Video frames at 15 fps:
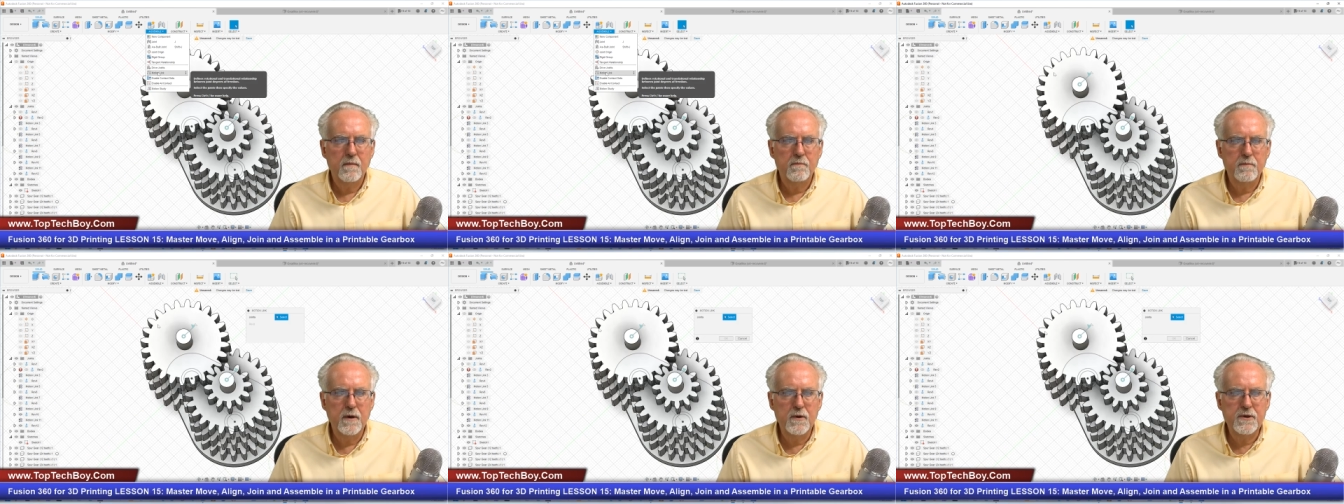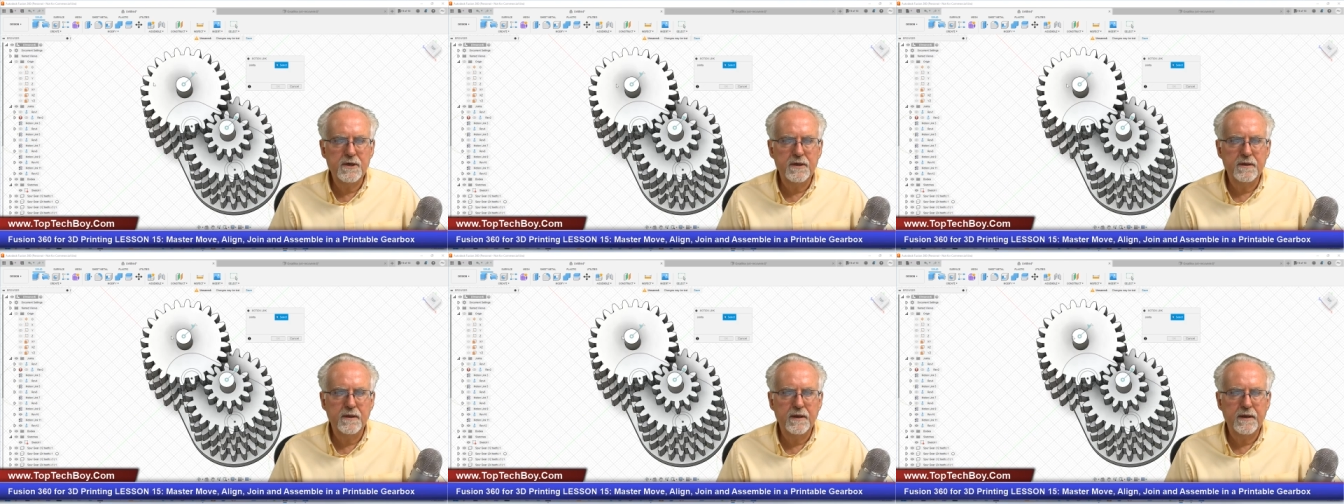
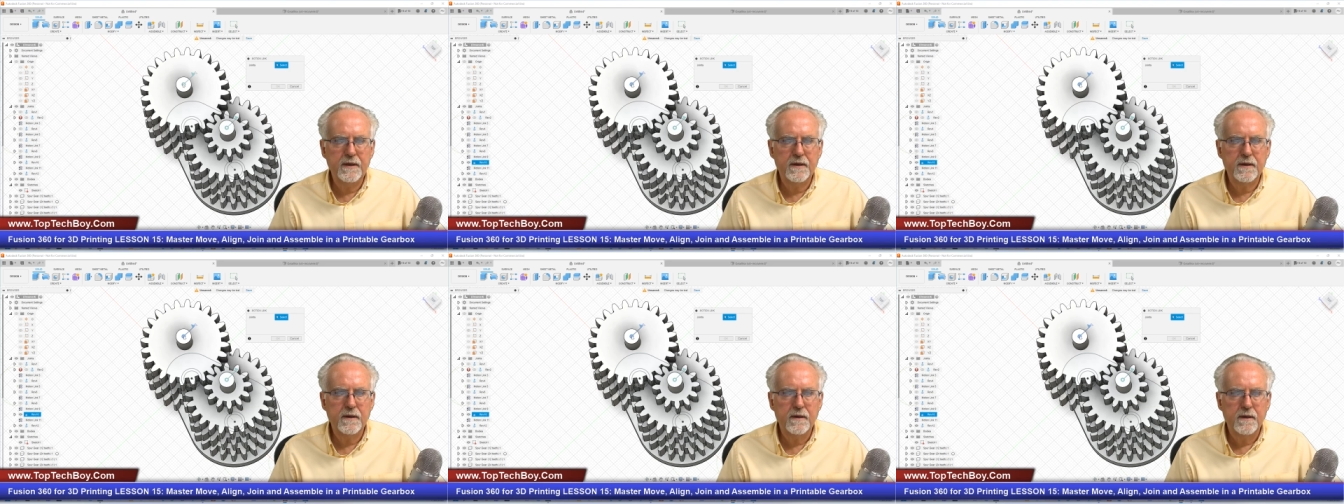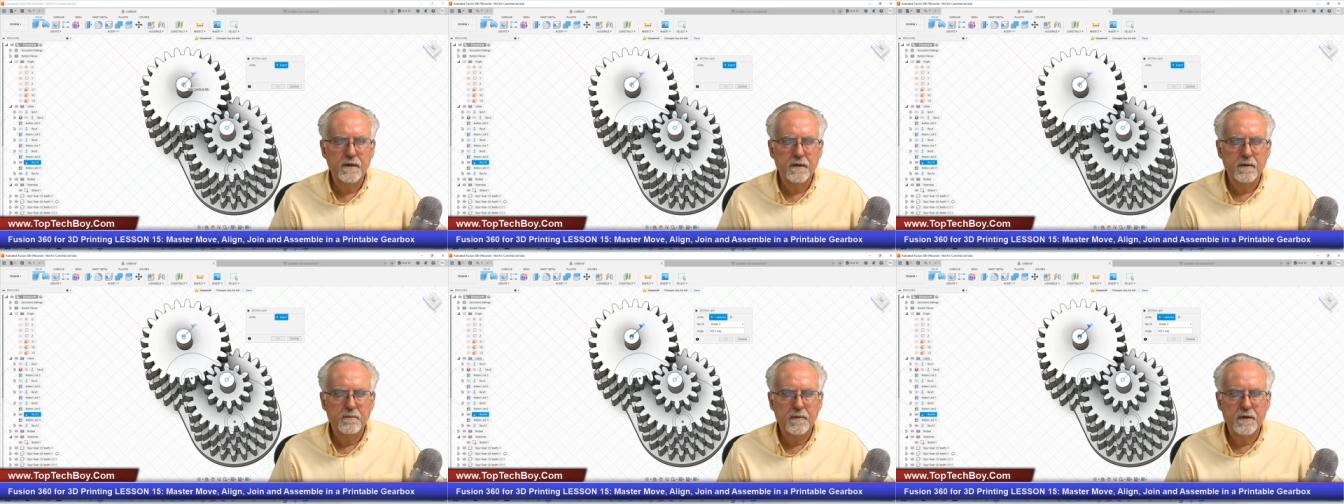motion link
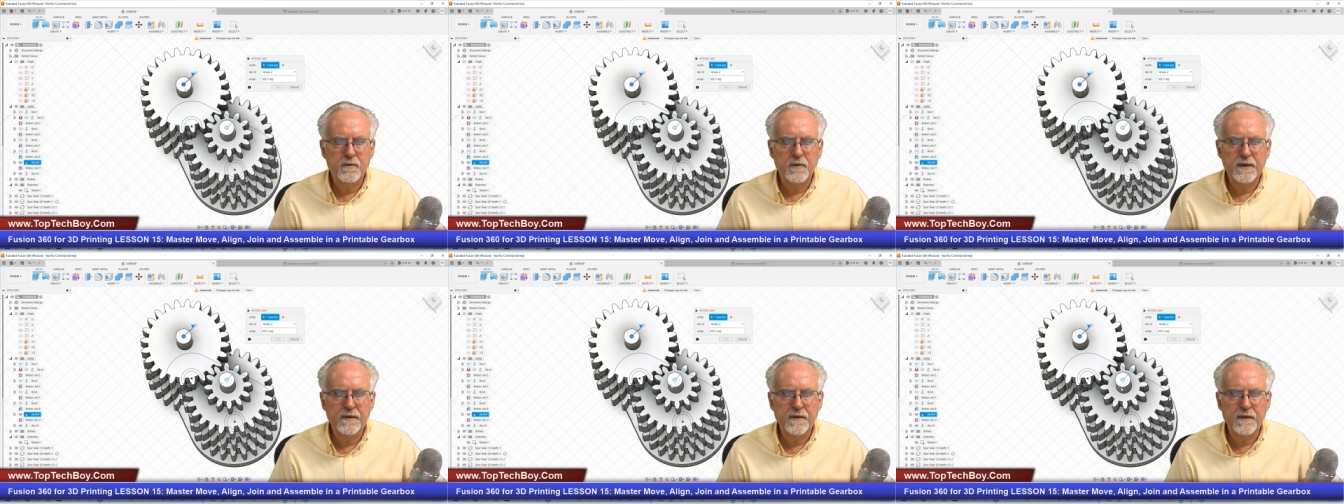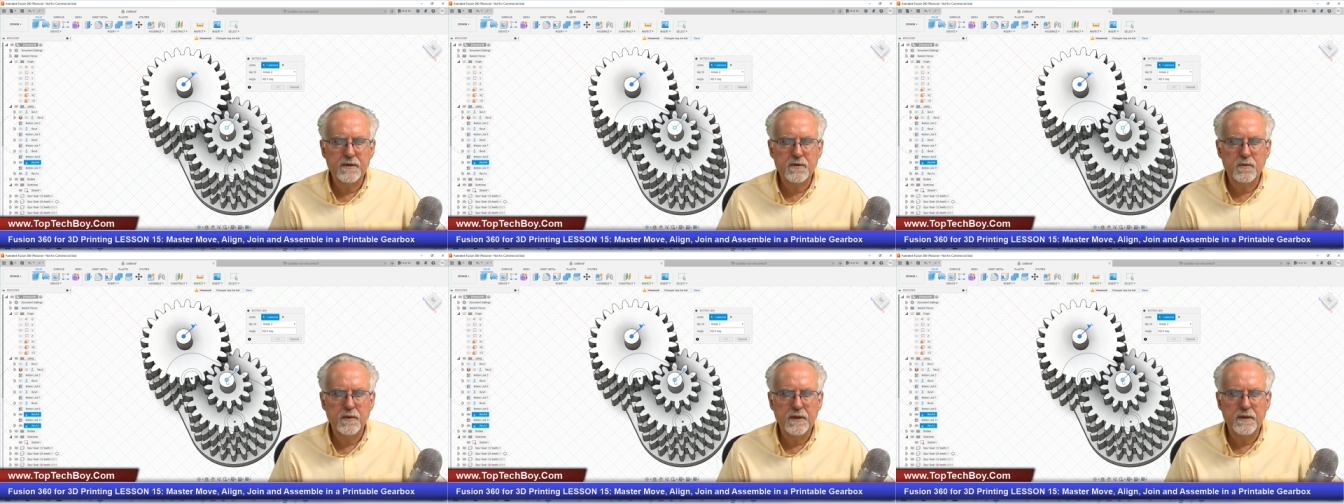between
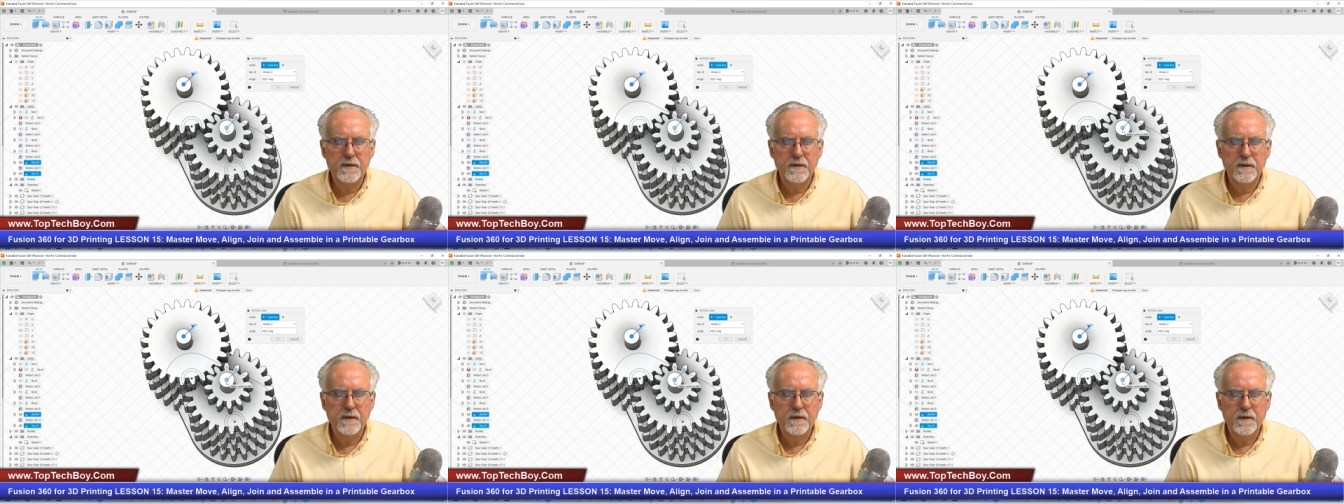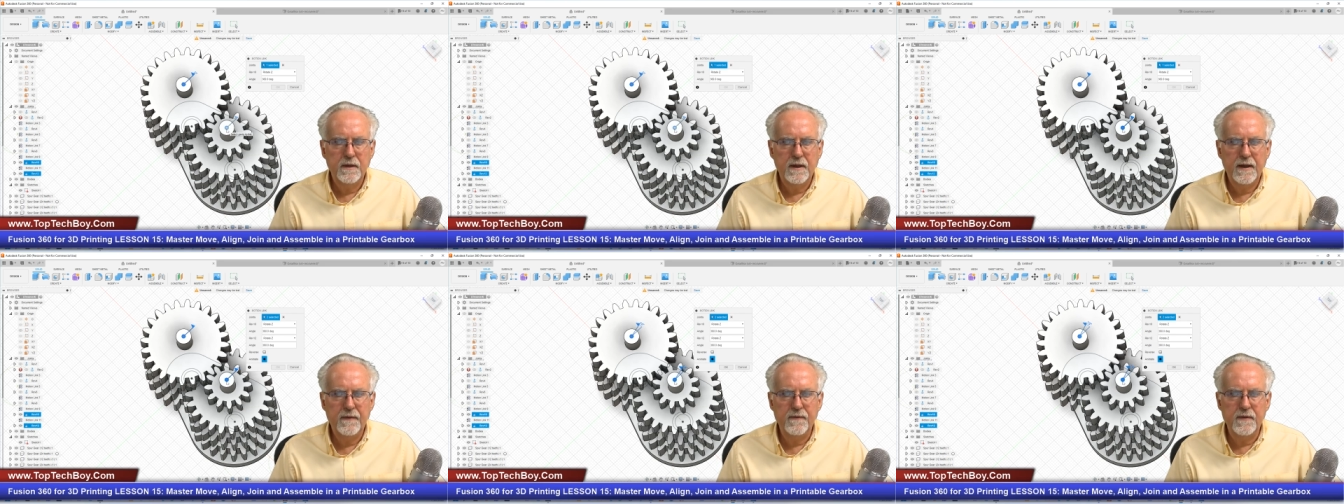this one
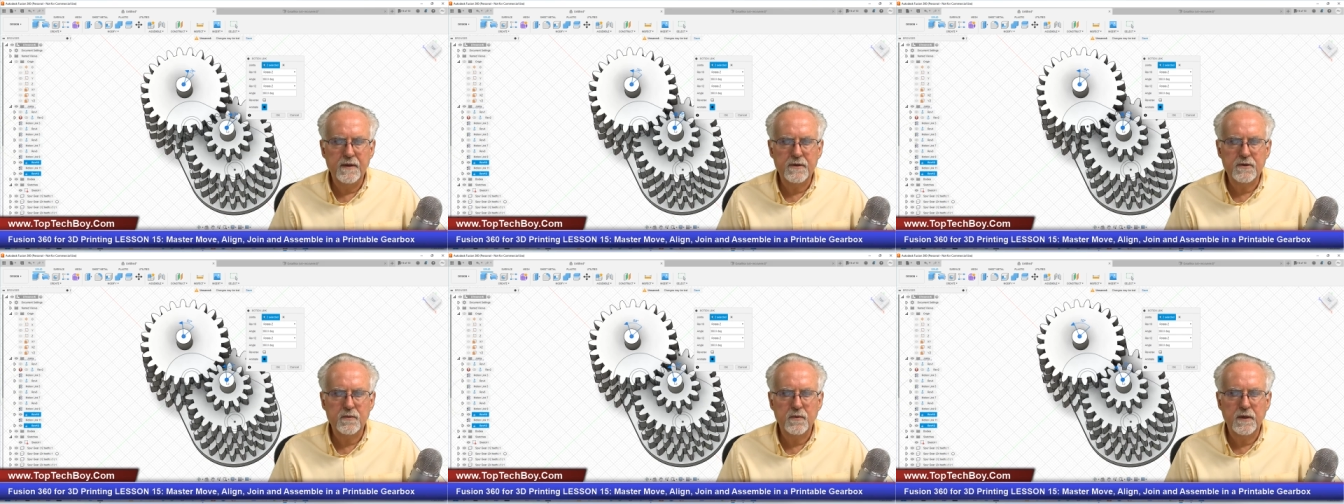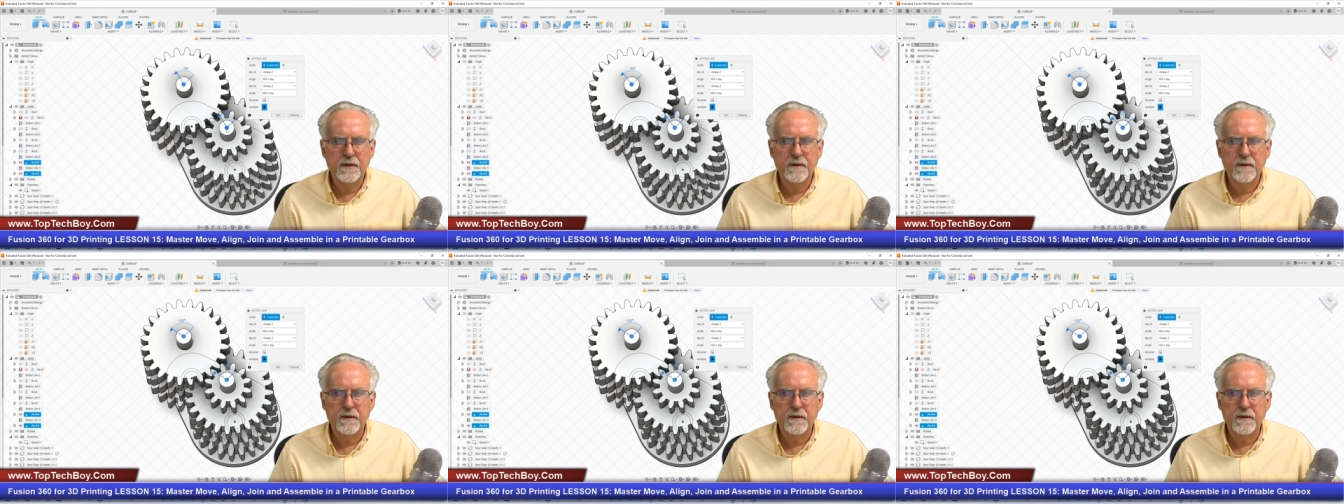and this one.